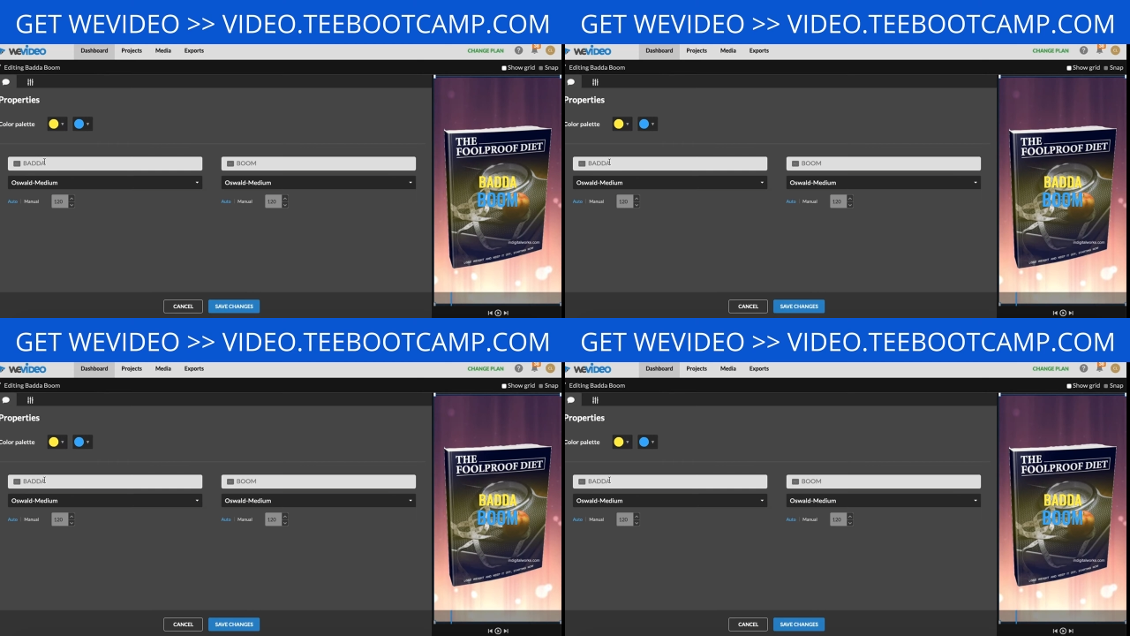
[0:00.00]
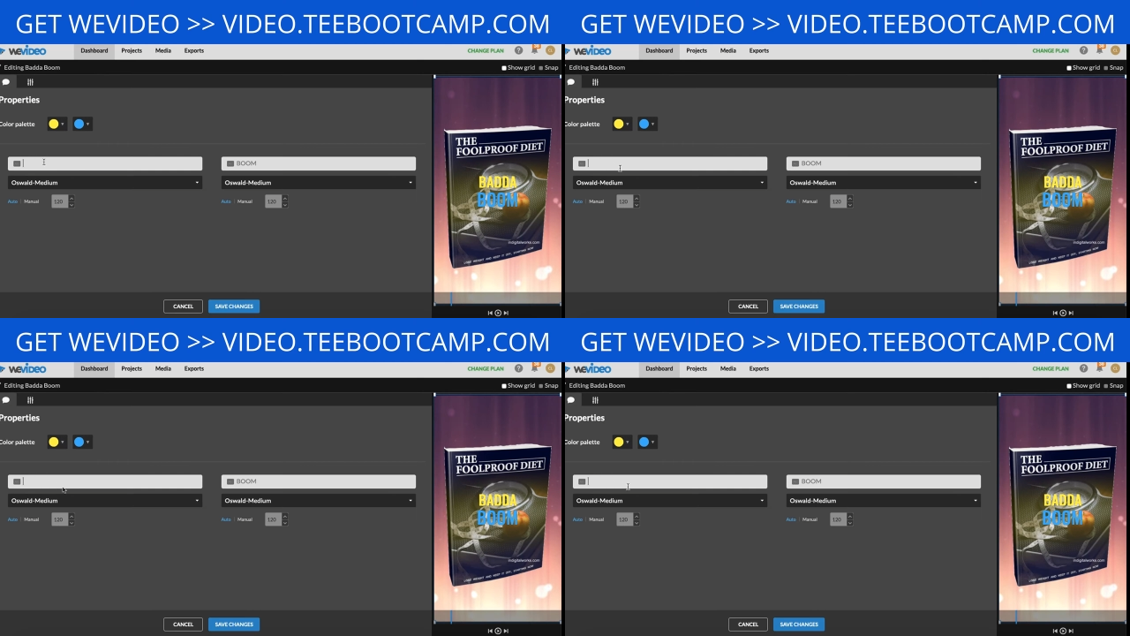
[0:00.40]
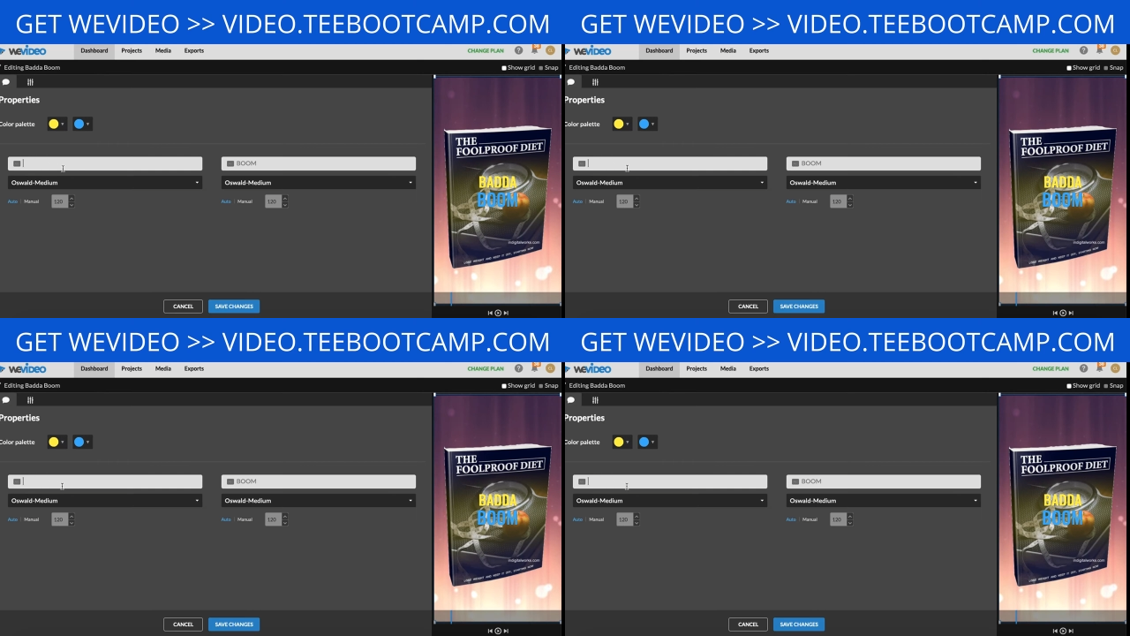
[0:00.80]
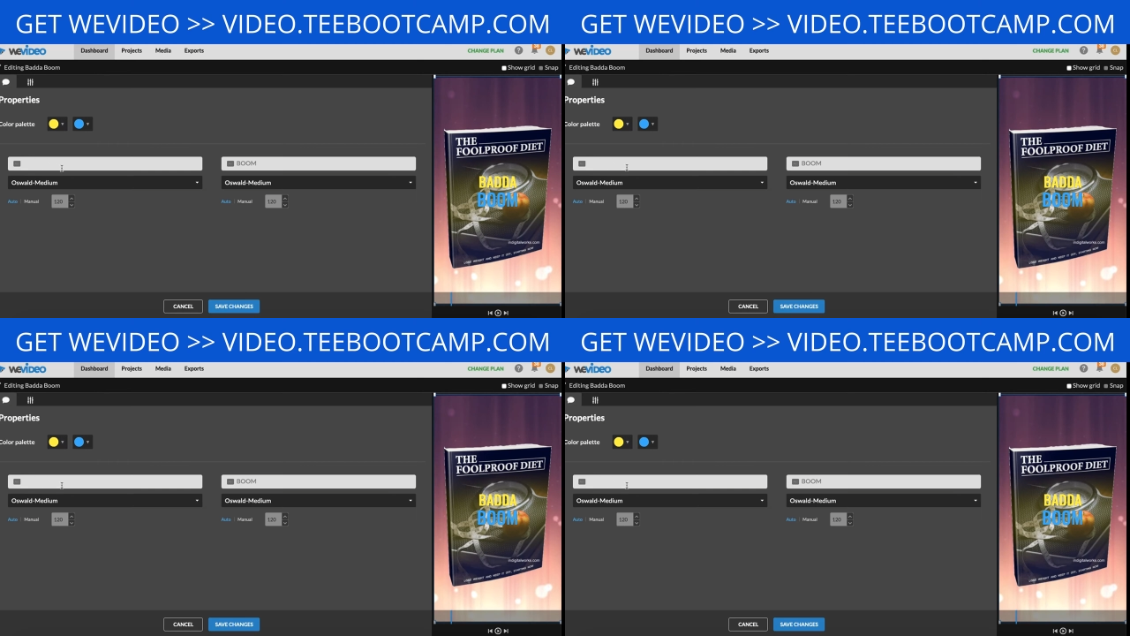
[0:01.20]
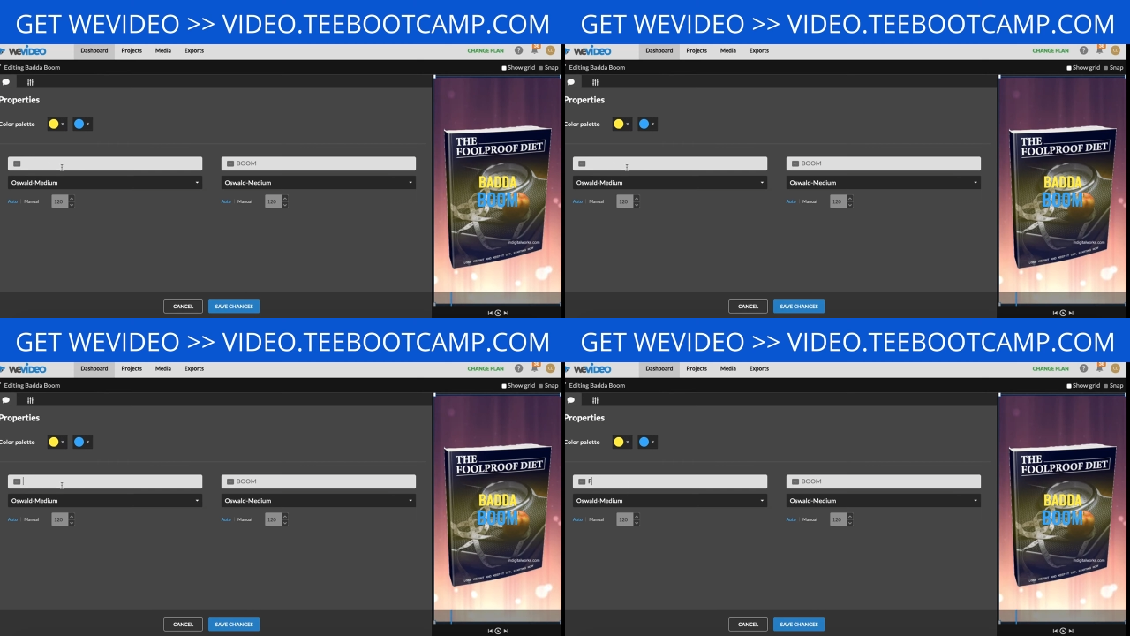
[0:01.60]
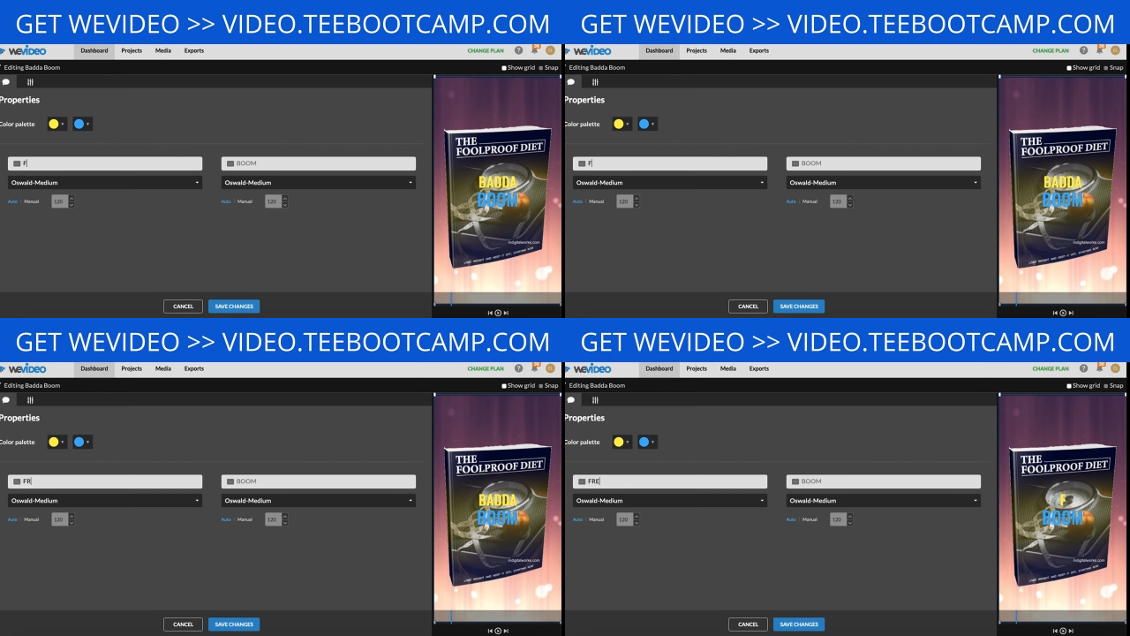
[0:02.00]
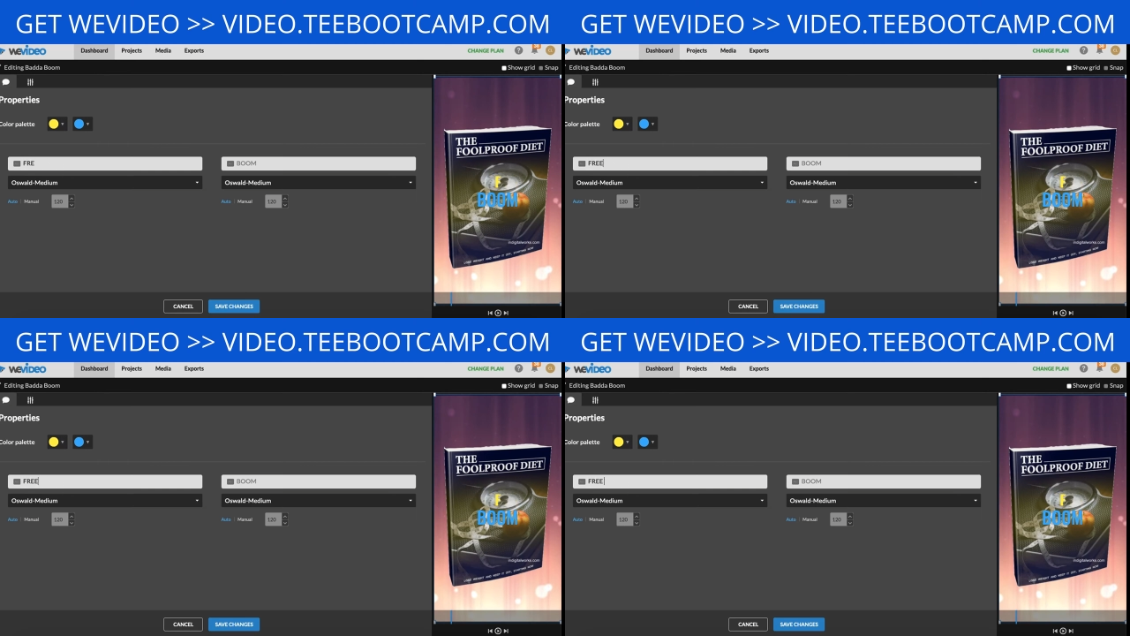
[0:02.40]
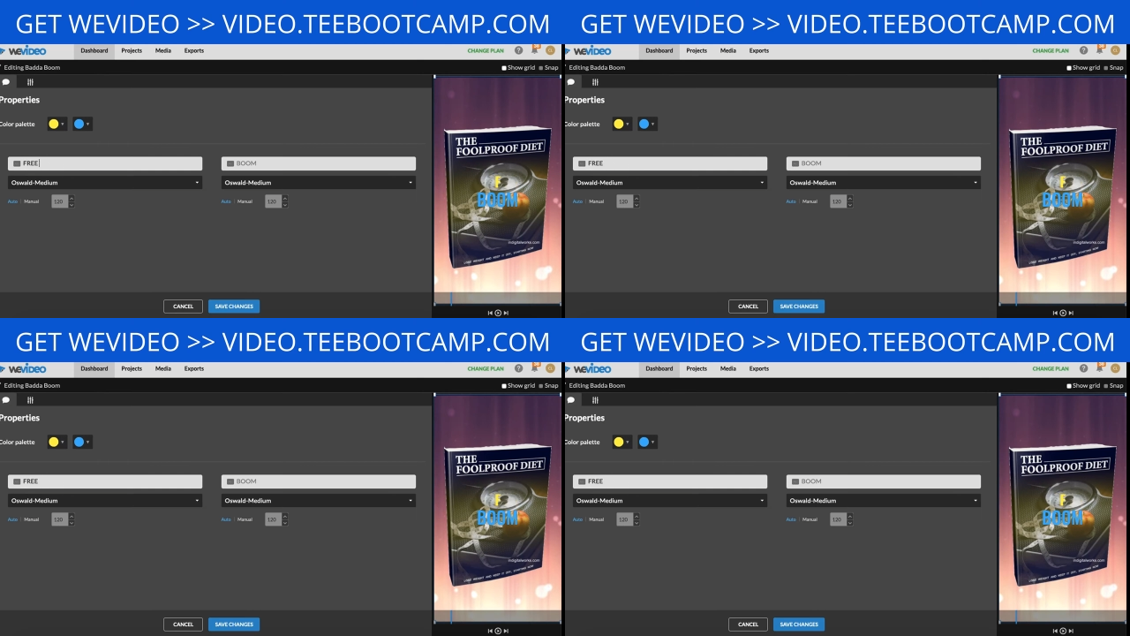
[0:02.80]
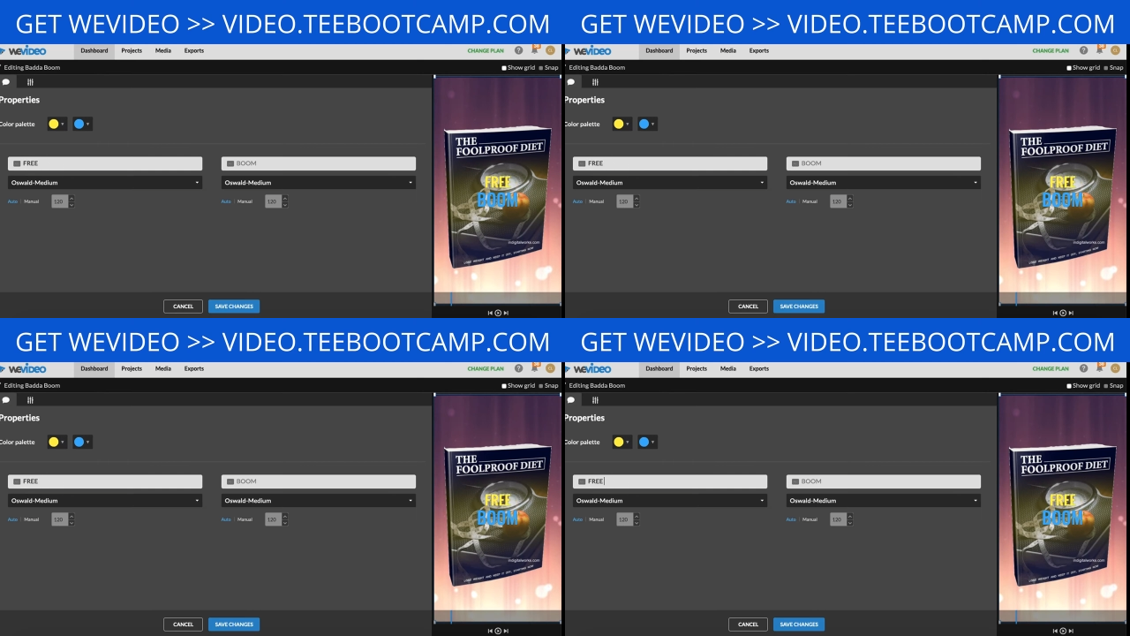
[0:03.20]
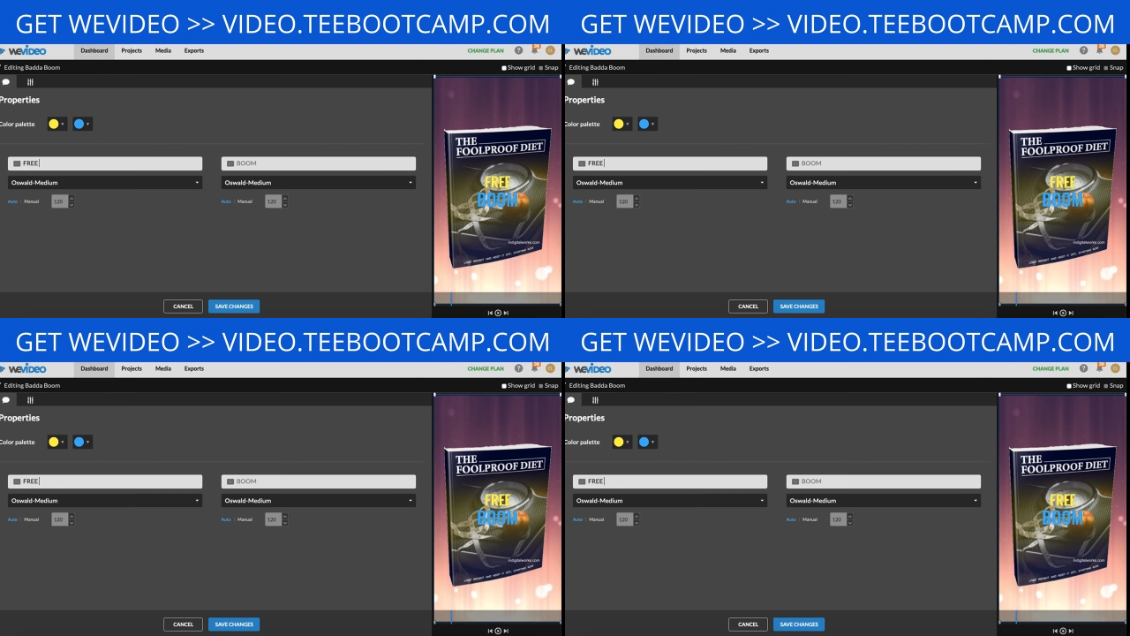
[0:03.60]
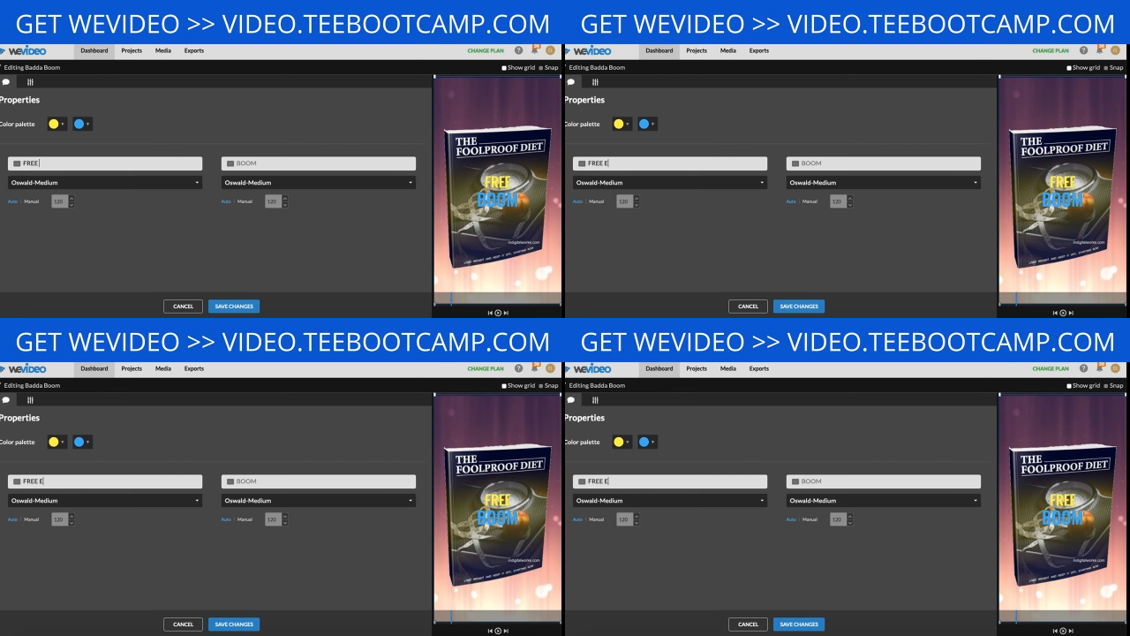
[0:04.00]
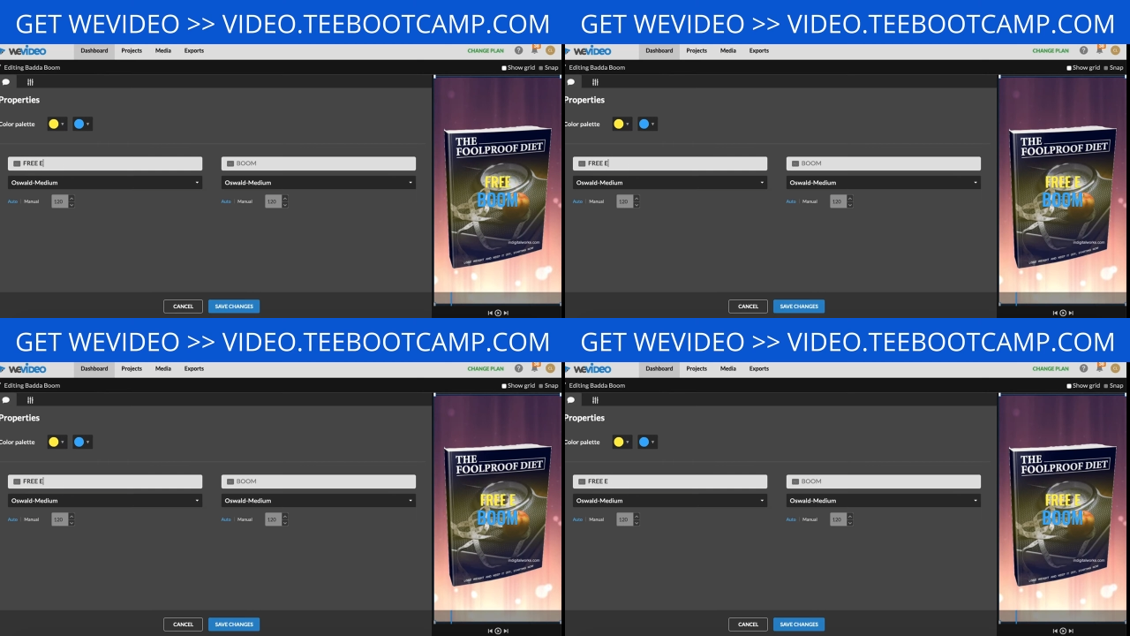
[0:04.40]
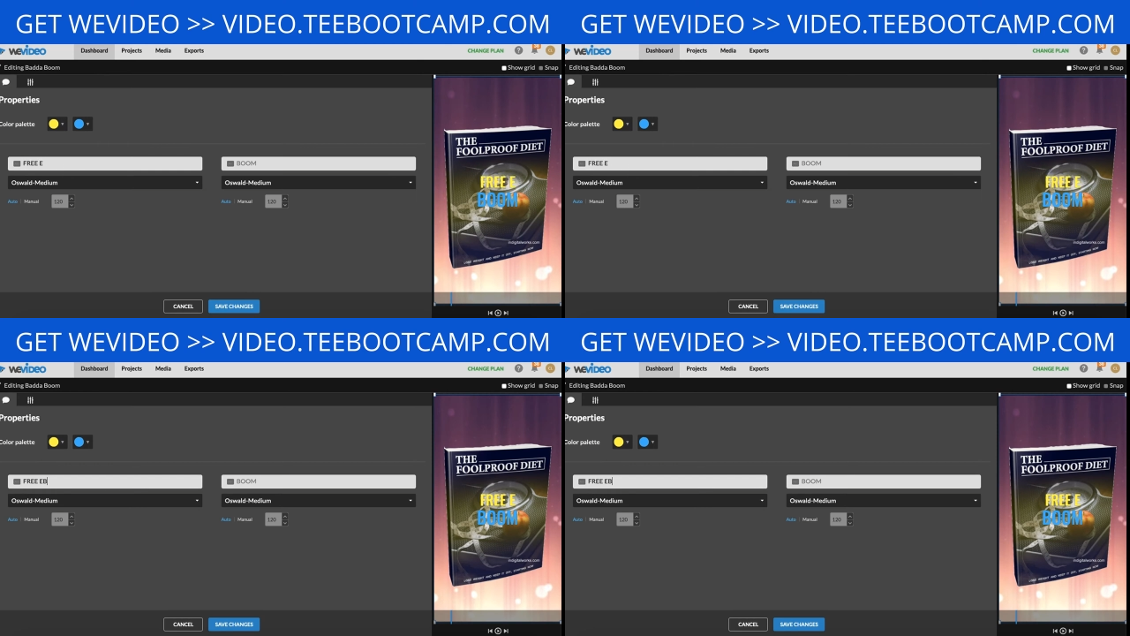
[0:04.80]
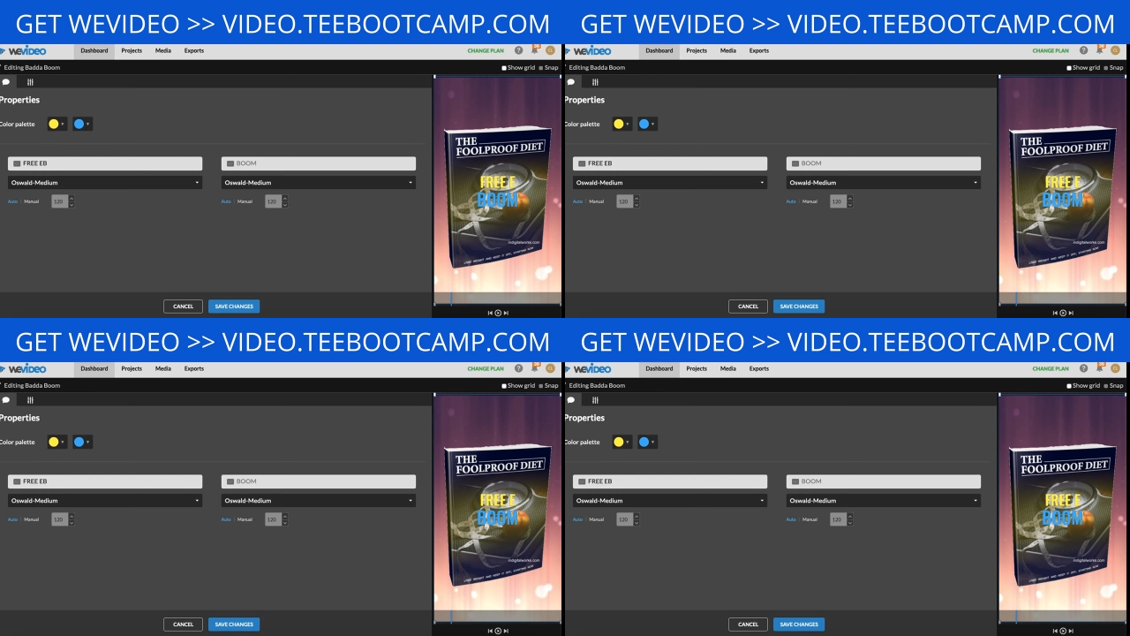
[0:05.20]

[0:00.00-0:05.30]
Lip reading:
No face is visible, so there are no lips to read.